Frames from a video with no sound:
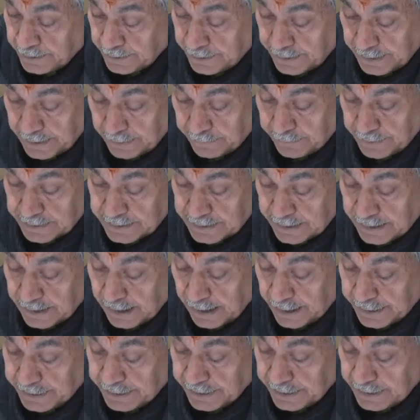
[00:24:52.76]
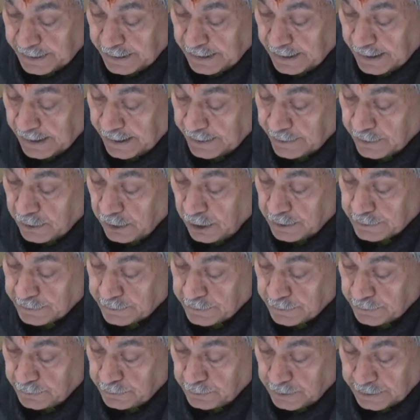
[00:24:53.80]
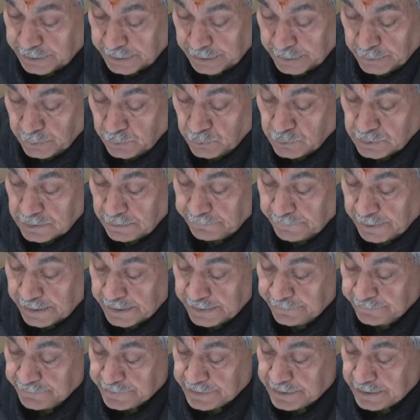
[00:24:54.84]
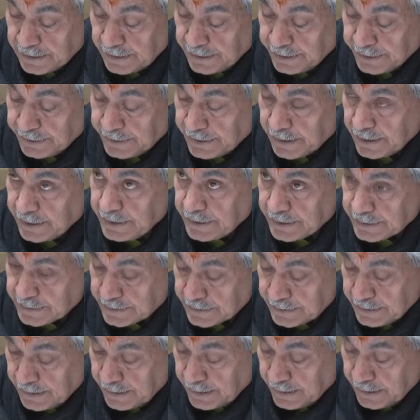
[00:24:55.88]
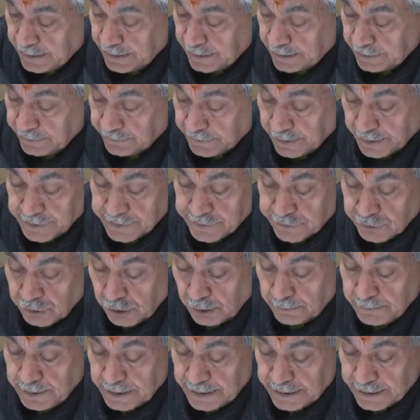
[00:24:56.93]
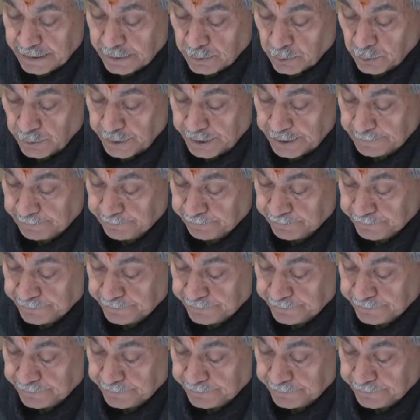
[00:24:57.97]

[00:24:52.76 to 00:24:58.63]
There was an article I had gone through on the use of artificial intelligence in the strawberry growing.